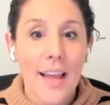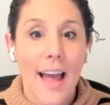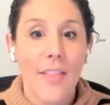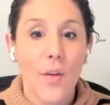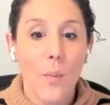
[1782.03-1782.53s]

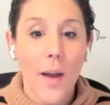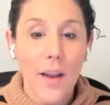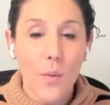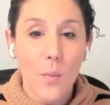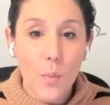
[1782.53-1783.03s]
And the way
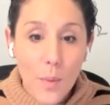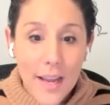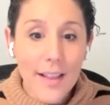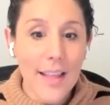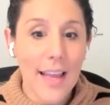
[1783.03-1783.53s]
to
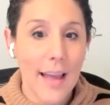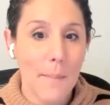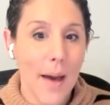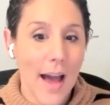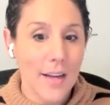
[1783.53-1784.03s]
really
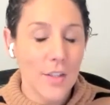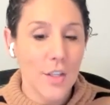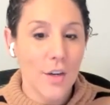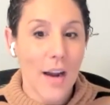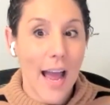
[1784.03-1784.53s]
impact
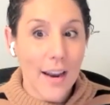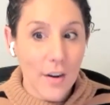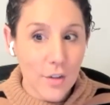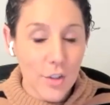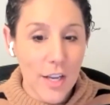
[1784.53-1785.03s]
your
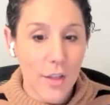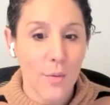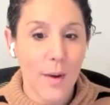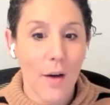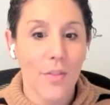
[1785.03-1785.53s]
energy
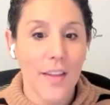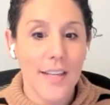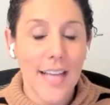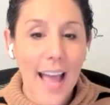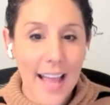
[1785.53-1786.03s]
throughout the
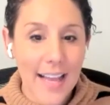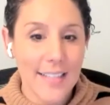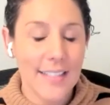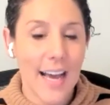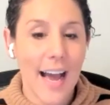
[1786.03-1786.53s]
day
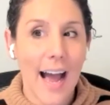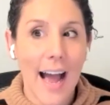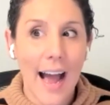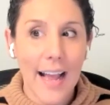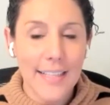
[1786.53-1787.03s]
is to
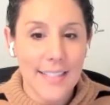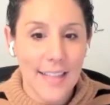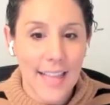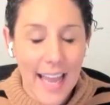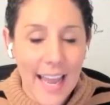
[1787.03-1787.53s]
ha- is
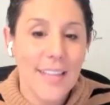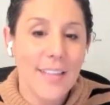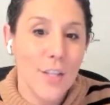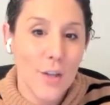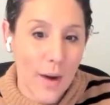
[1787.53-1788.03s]
to like
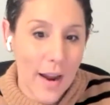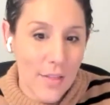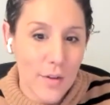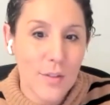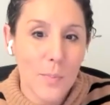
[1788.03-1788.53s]

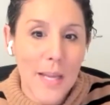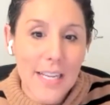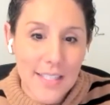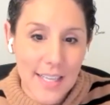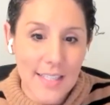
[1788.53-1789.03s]
integrate those
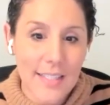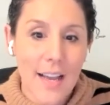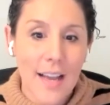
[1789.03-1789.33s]
pieces.